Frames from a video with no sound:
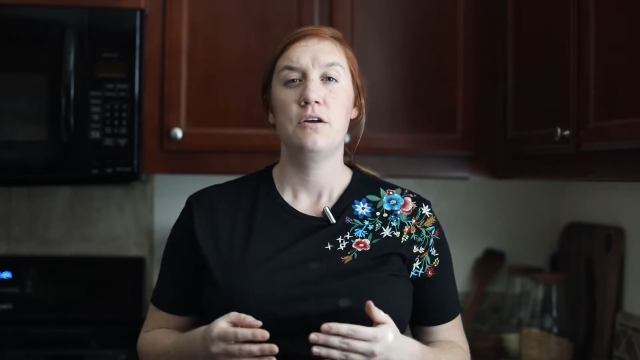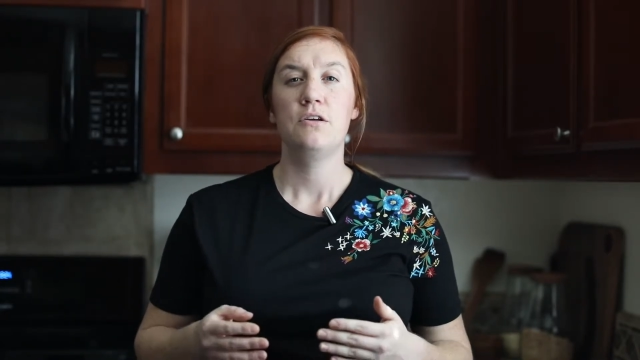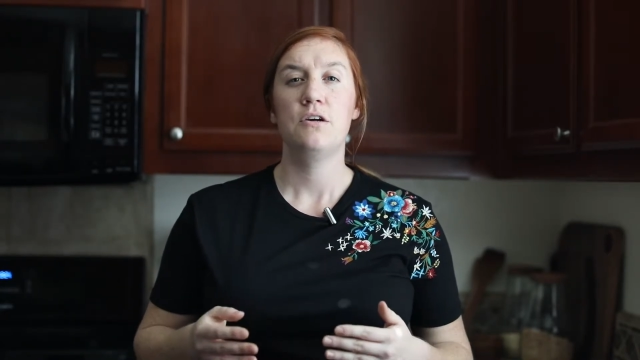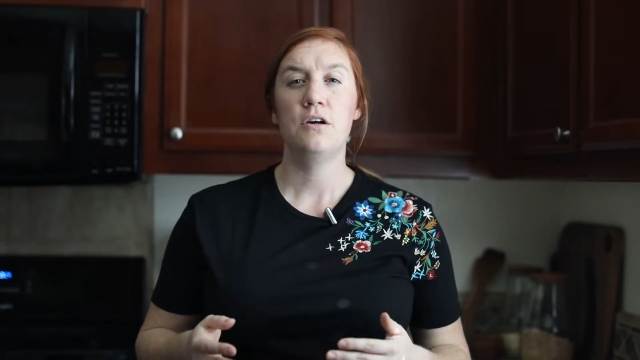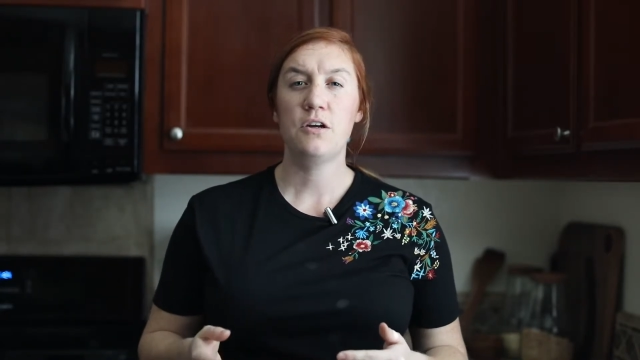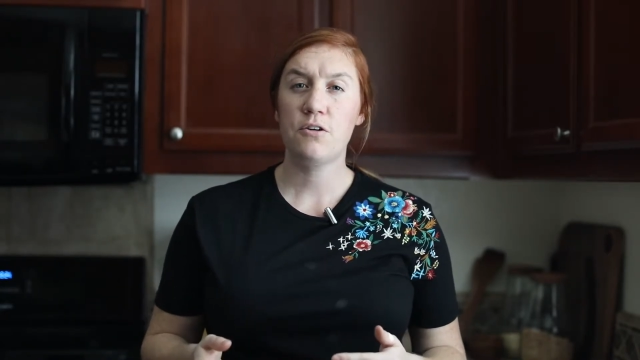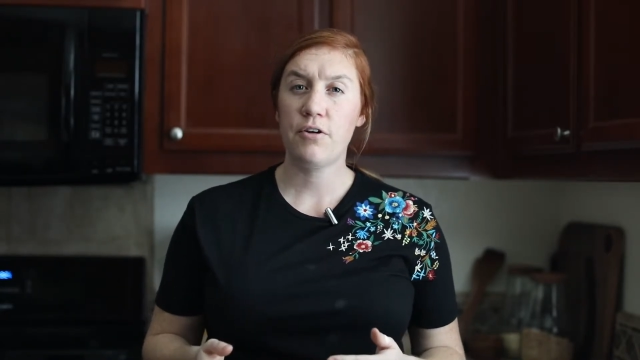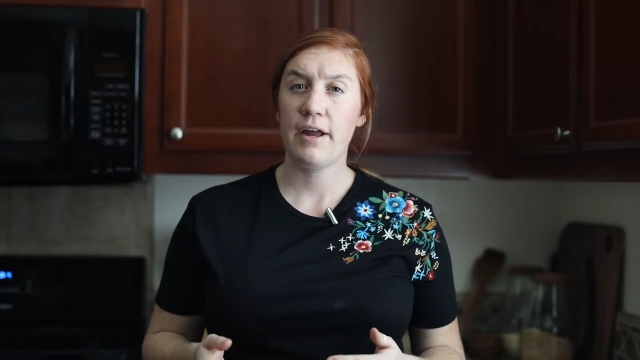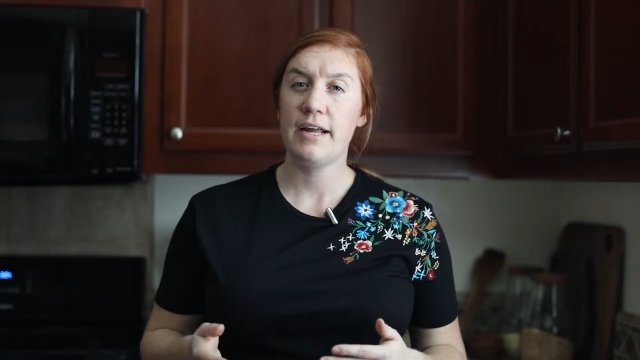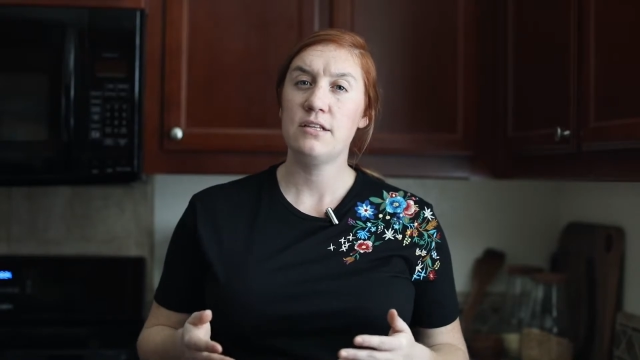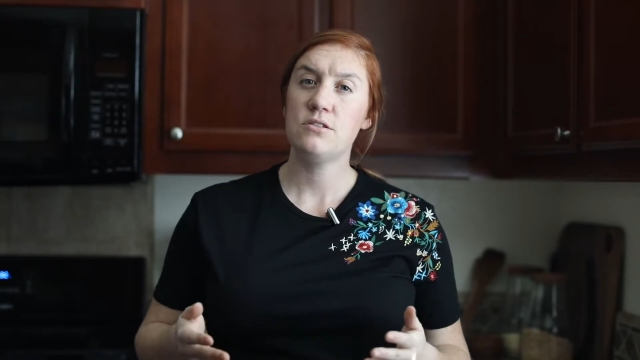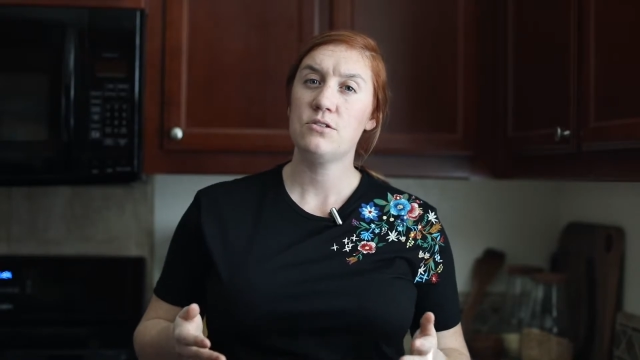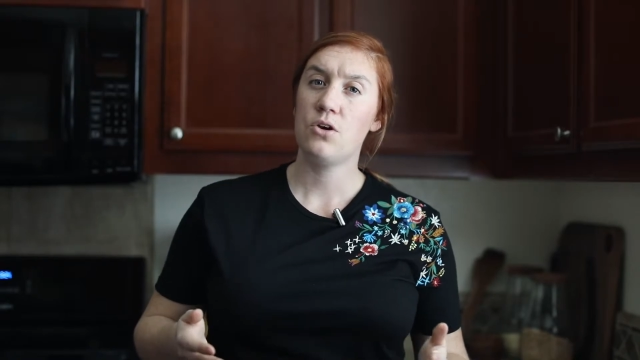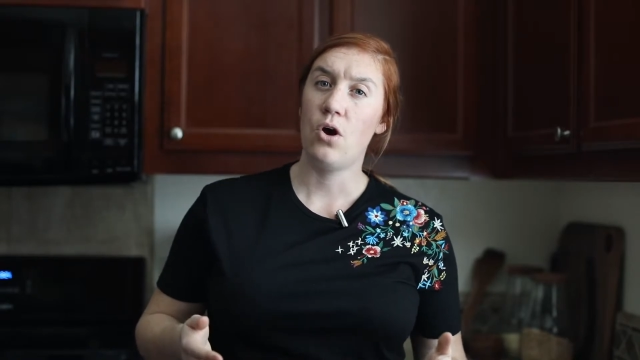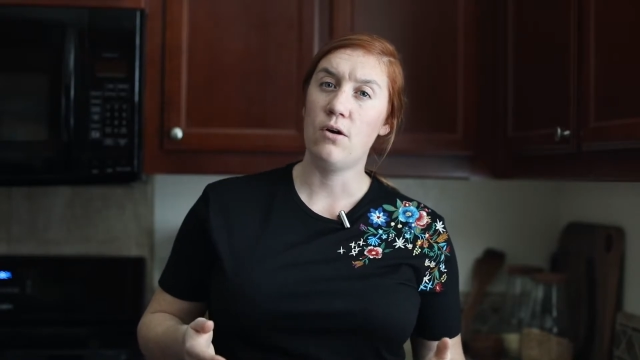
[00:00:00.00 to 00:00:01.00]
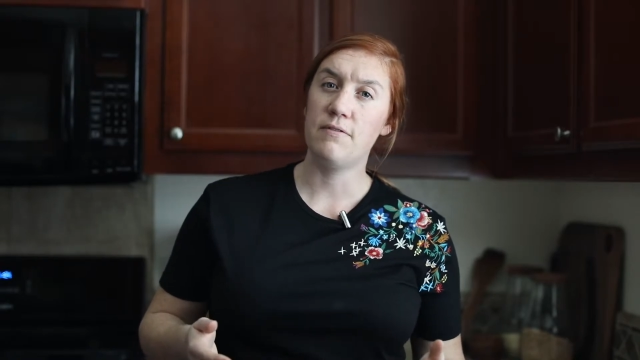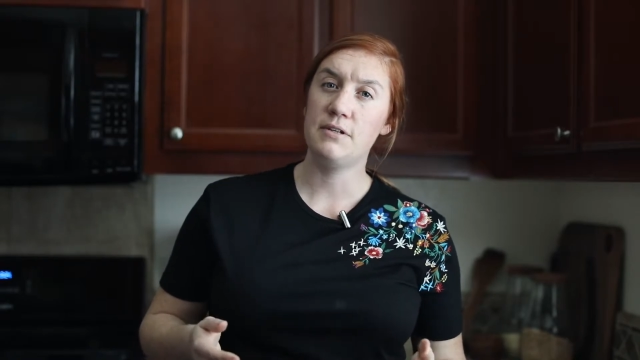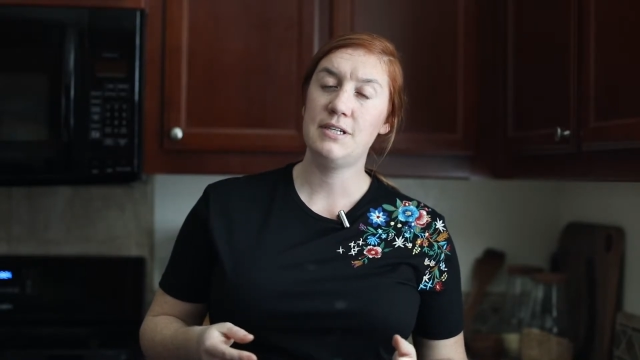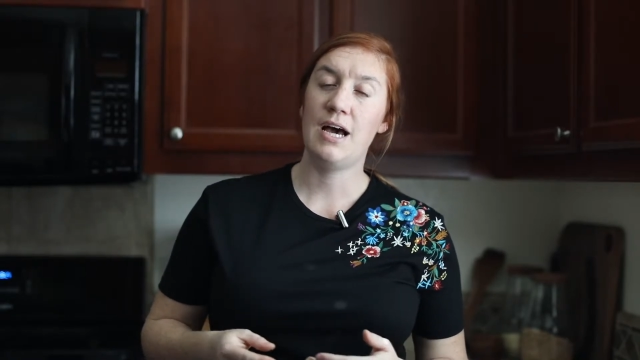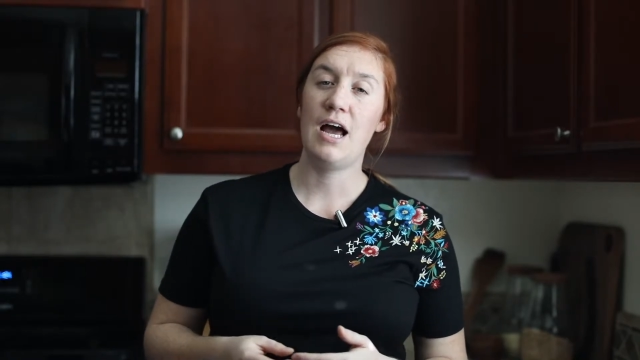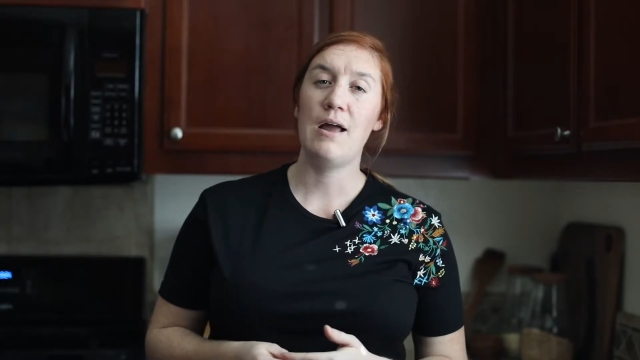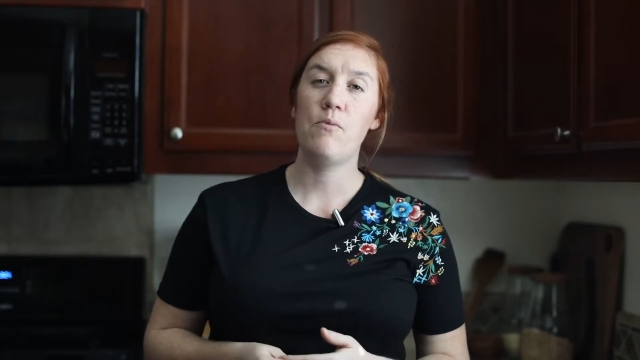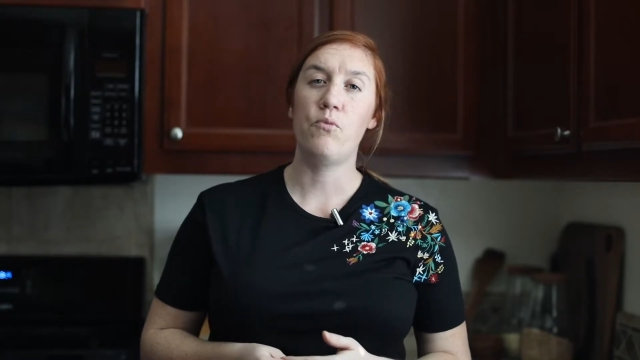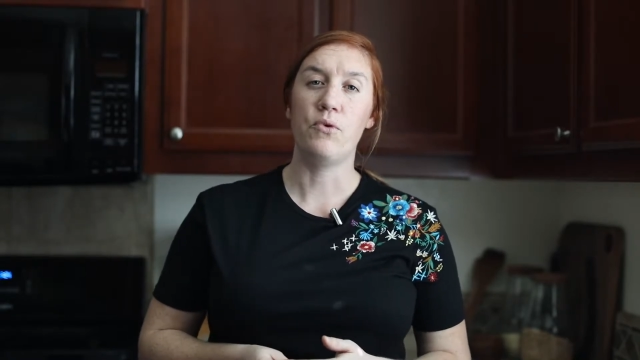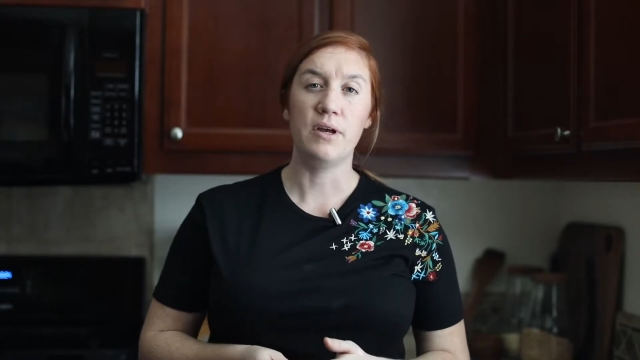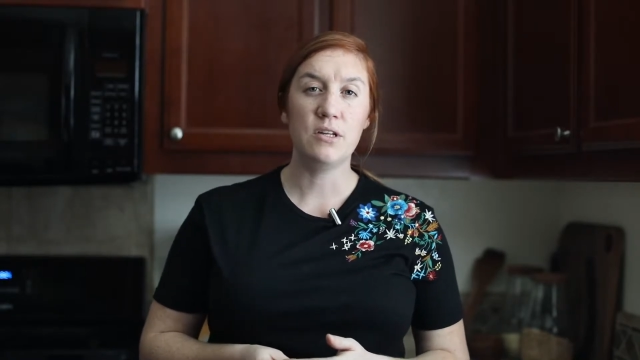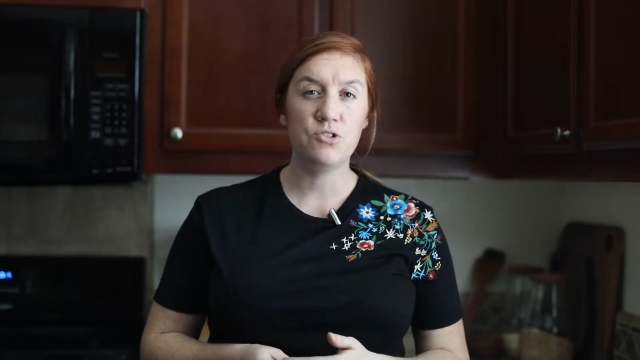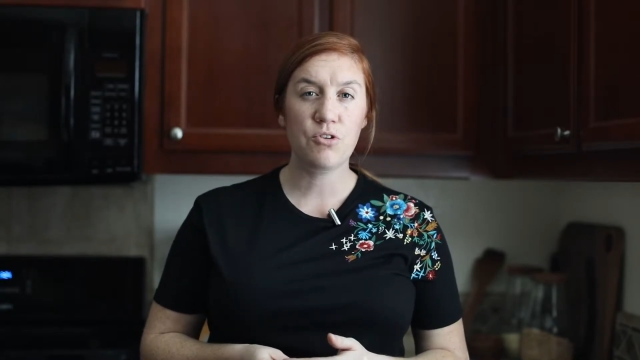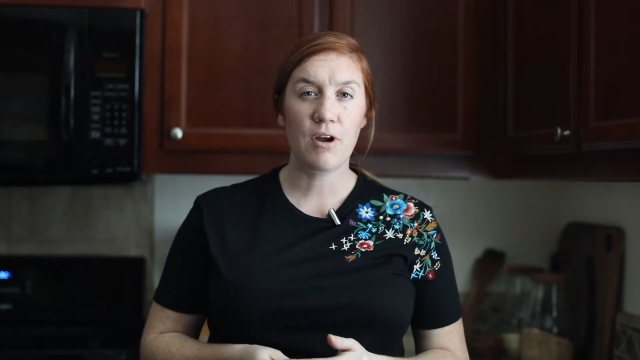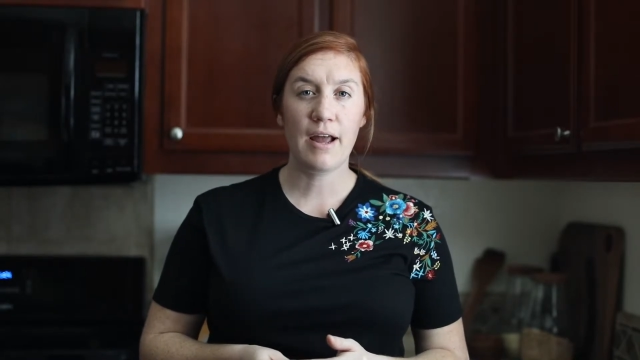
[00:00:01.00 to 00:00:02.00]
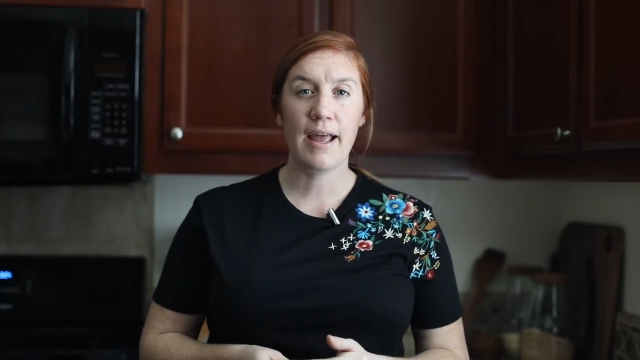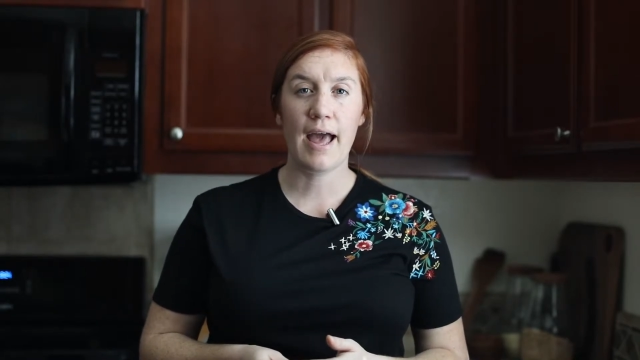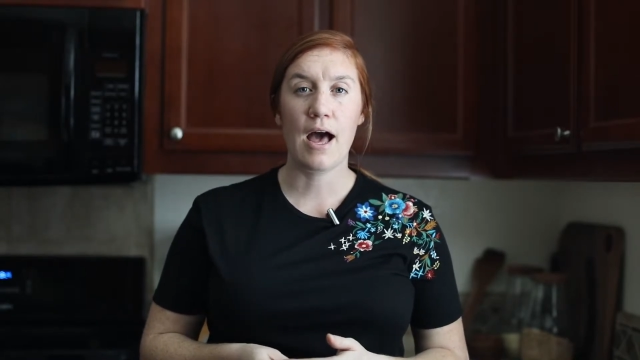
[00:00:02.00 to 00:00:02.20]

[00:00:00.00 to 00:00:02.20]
Cooked grains over time will dry